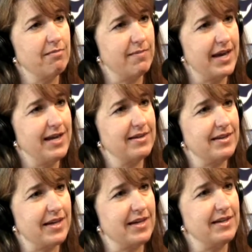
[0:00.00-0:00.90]
make
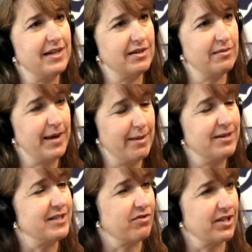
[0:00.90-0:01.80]
the
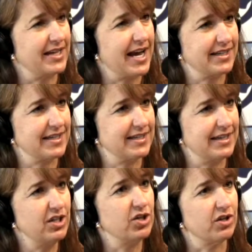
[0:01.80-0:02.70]
payments for the taxes
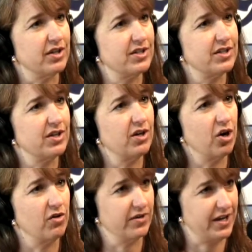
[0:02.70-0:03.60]
and insurance
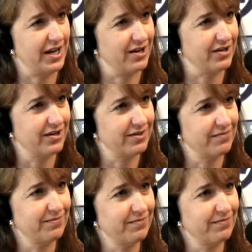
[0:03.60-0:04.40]
over the years.